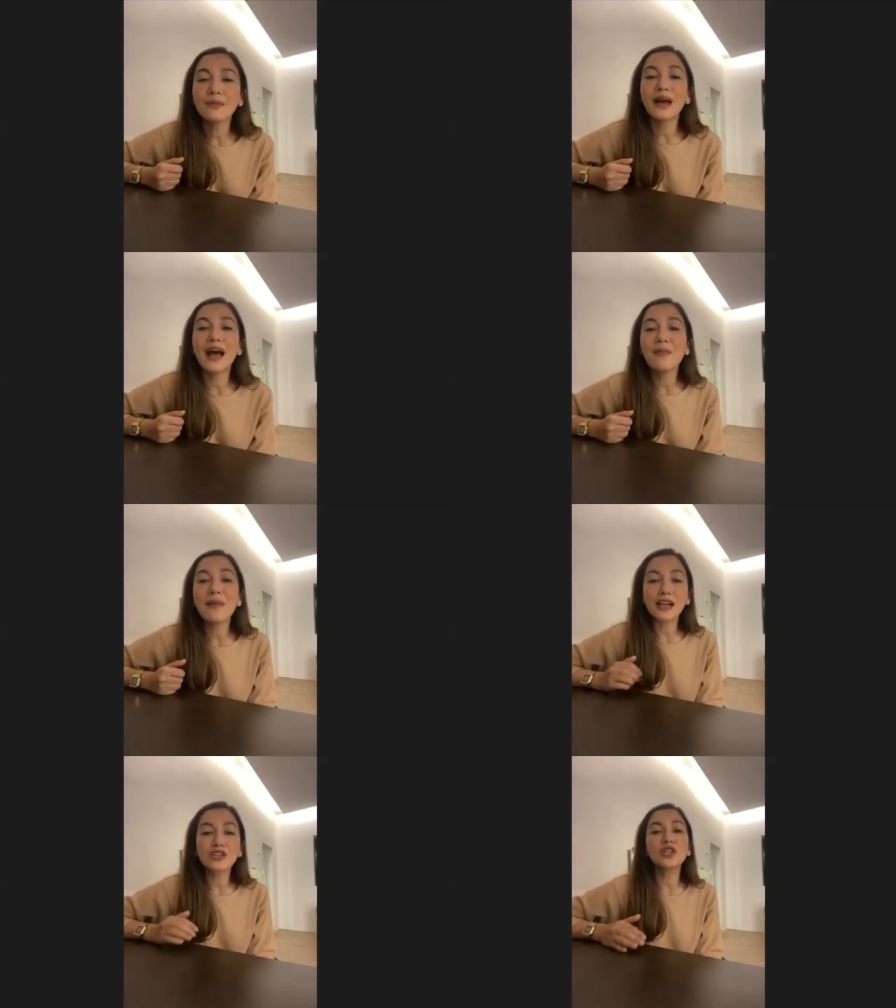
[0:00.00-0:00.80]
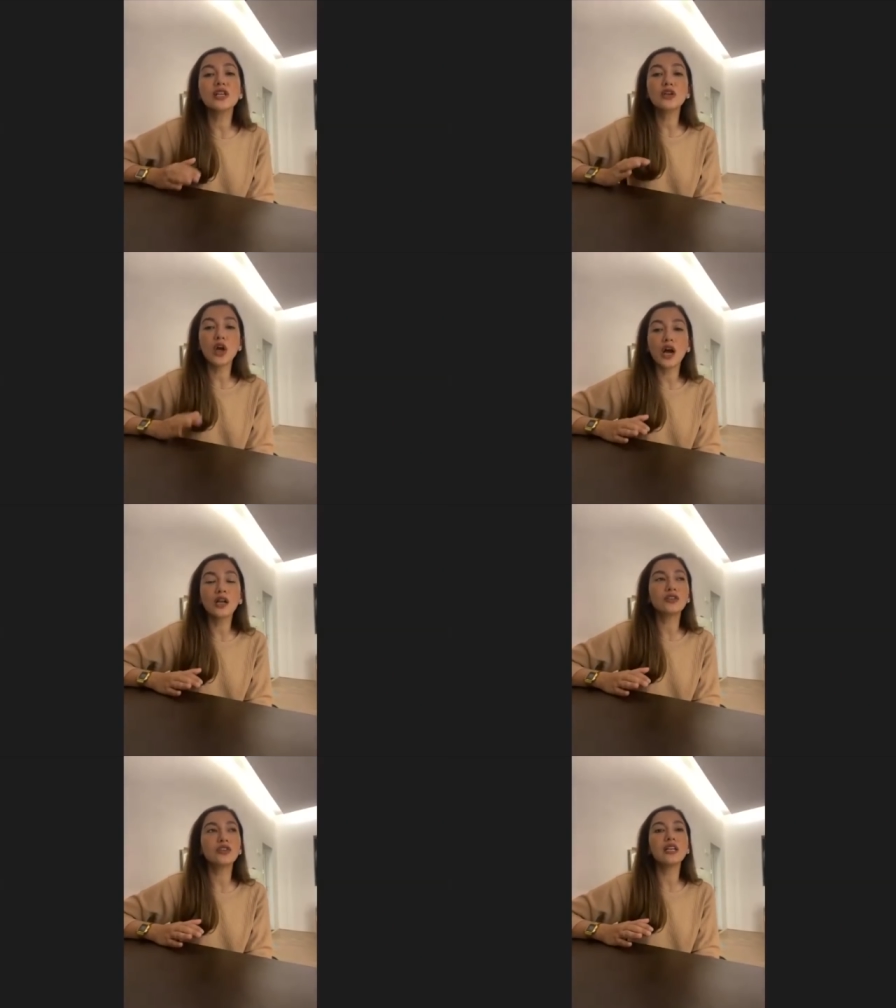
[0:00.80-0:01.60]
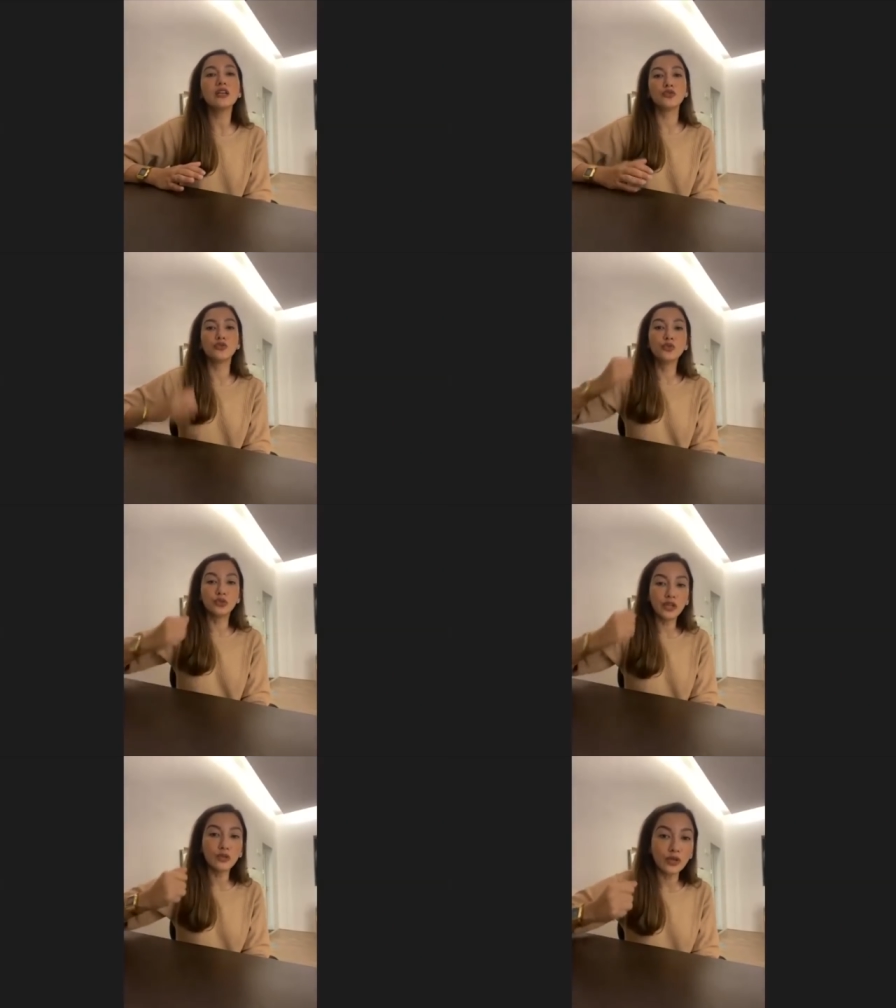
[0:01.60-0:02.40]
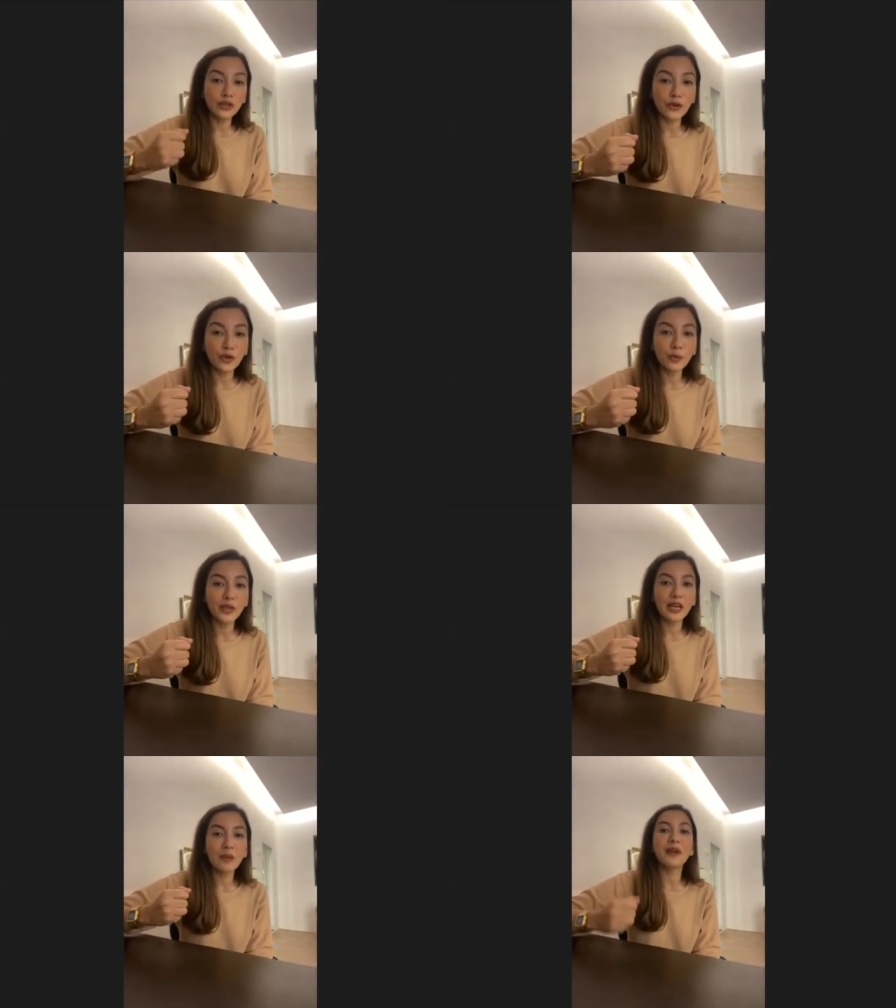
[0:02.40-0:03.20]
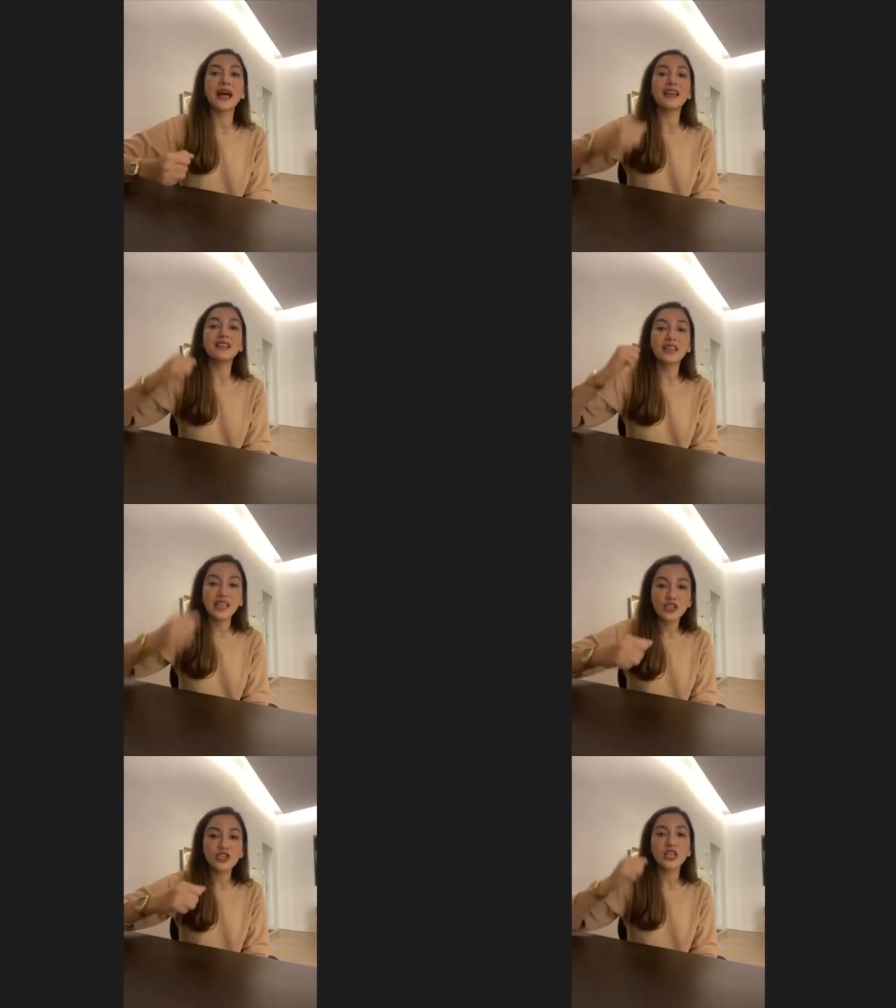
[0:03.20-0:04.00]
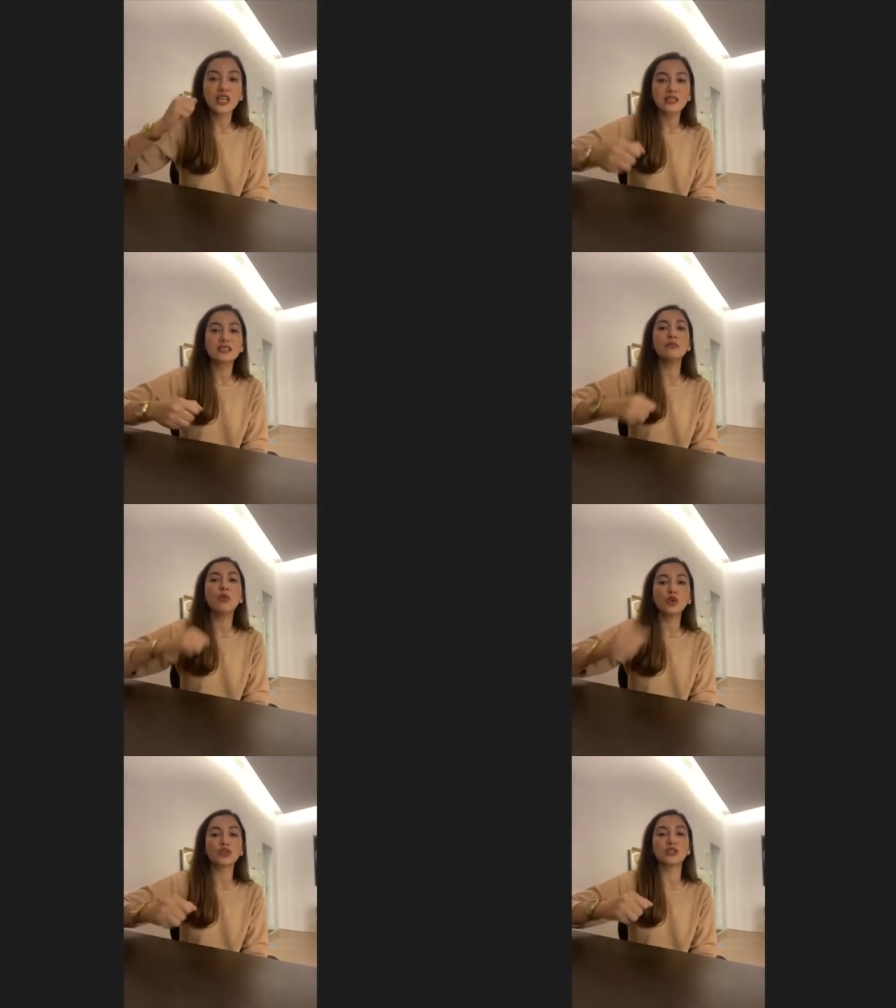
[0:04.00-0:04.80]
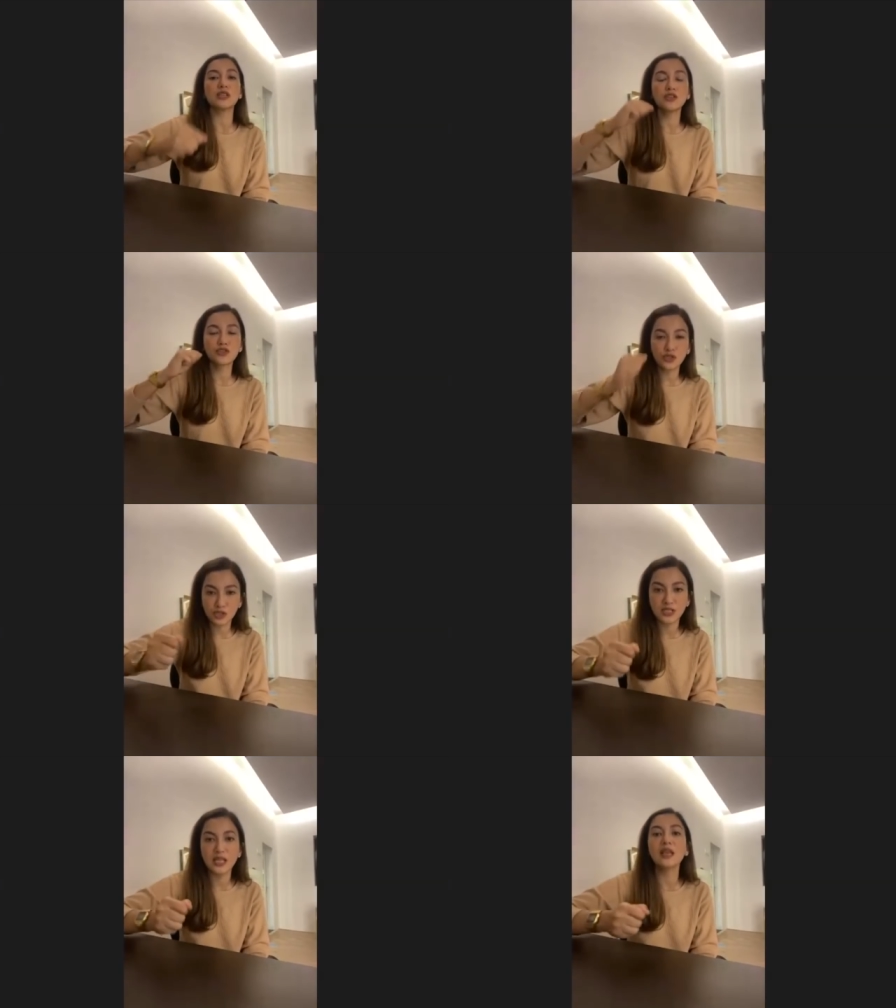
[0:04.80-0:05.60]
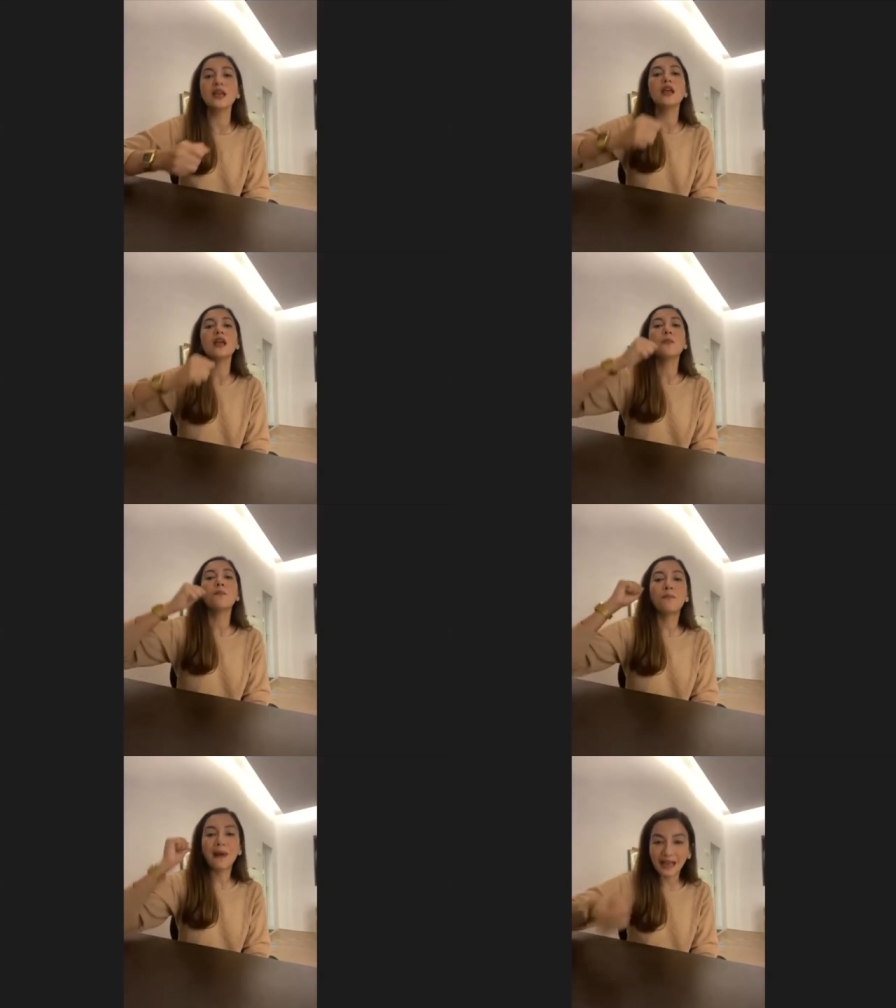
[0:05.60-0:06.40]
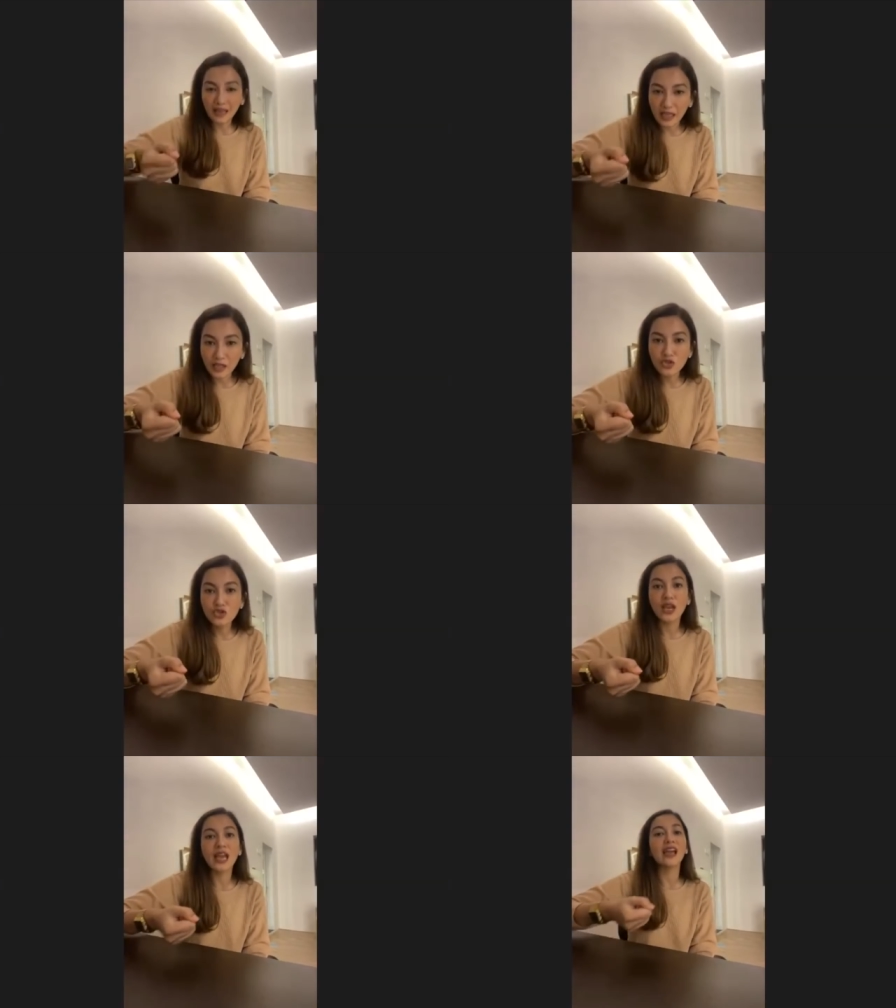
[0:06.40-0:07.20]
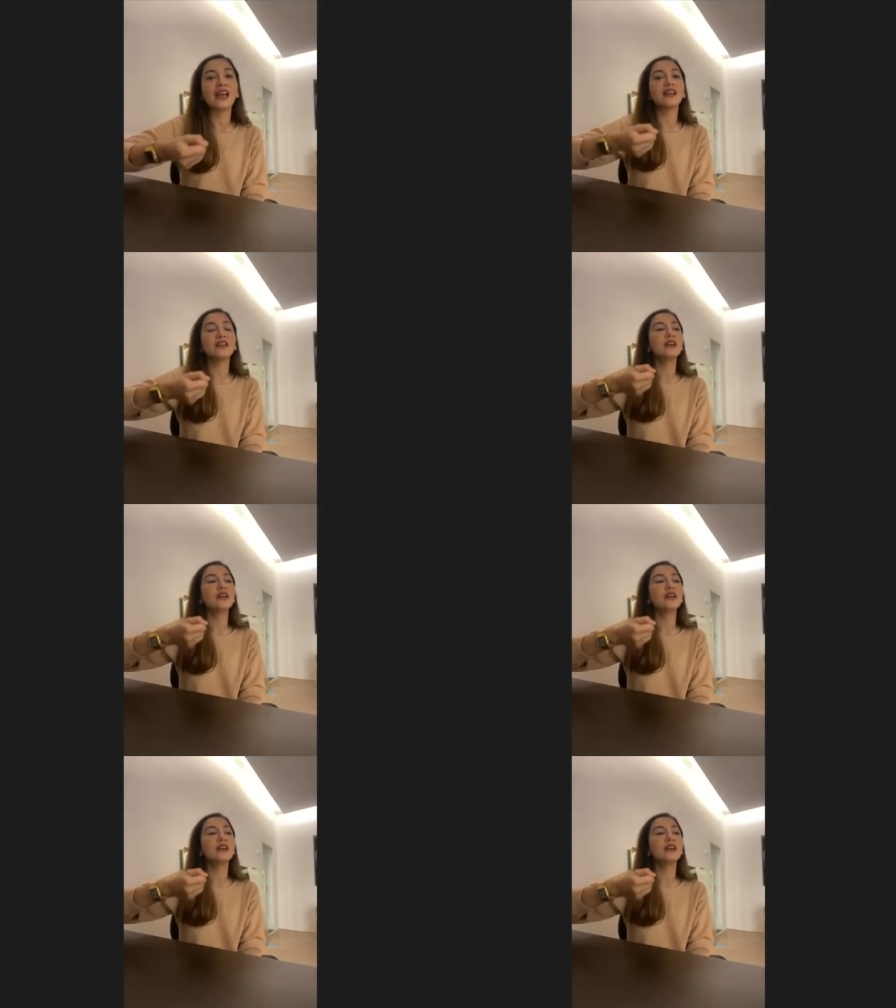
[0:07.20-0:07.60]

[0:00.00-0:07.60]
I'm actually not really rooting for Rubina, but I think she is the most interesting package, and